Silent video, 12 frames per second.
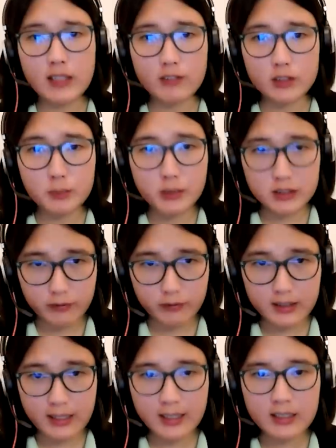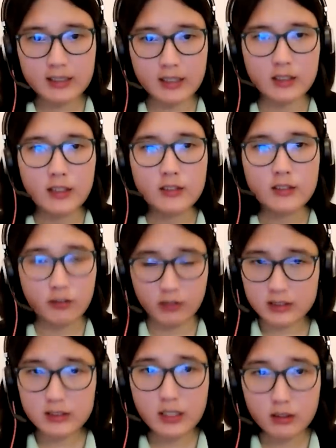was pushing for a takedown, there was
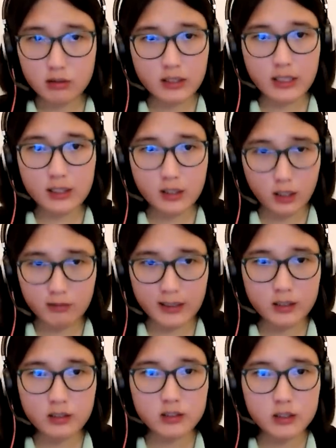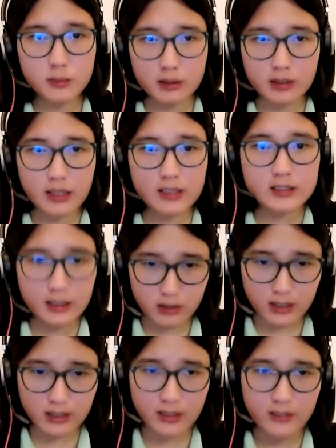literally no one who spoke
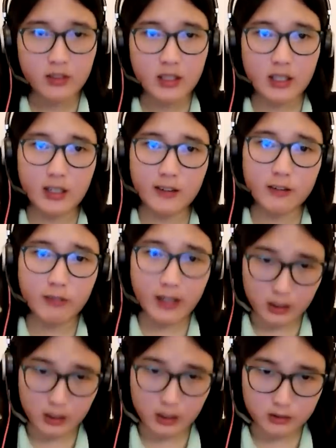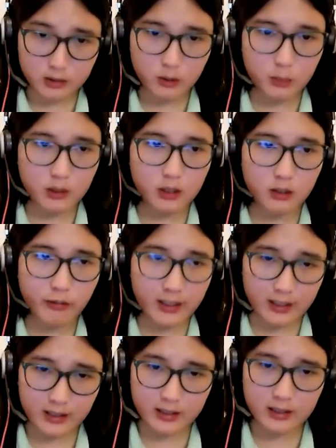Azeri available to, to
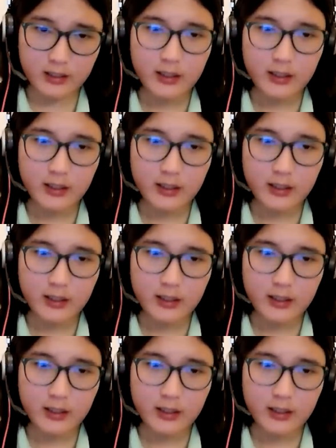find.